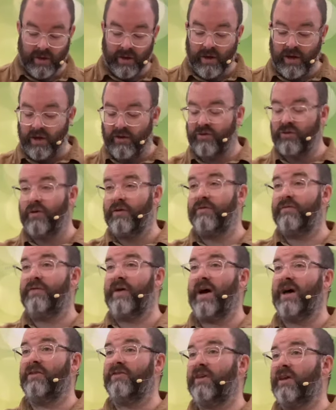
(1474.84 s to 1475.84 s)
And so in
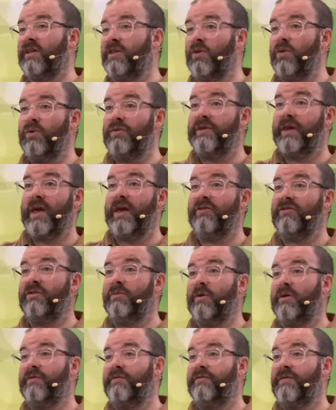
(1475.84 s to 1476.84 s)
fasting, in the Old
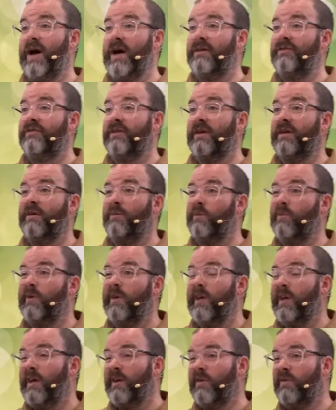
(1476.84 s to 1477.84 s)
Testament, fasting
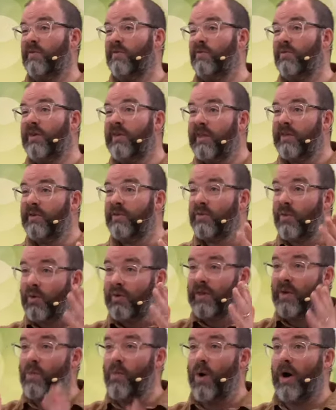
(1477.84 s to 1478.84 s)
really there's
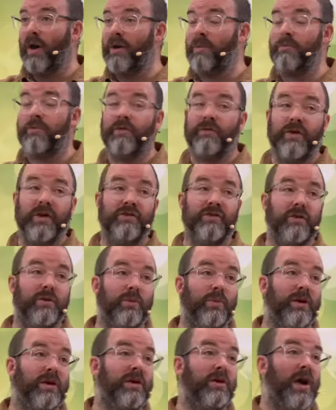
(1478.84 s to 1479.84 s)
only one provision
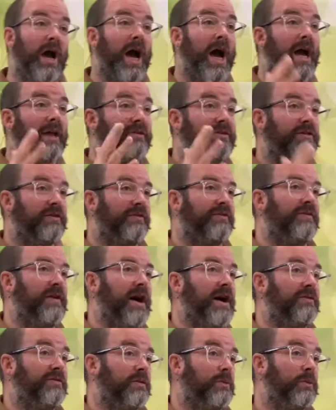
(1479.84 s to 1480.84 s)
where you had to
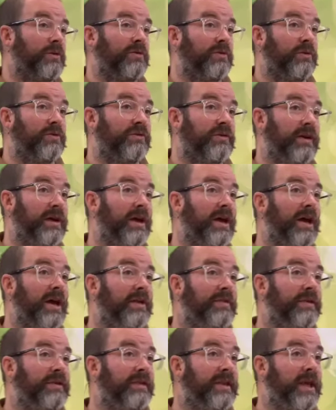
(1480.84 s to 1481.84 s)
fast, which was the,
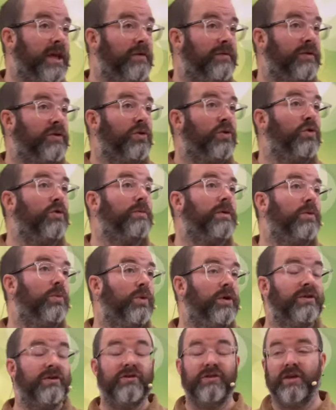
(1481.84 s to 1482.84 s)
the Day of Atonement
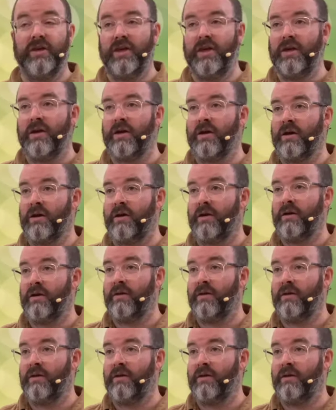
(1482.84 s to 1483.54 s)
once a year.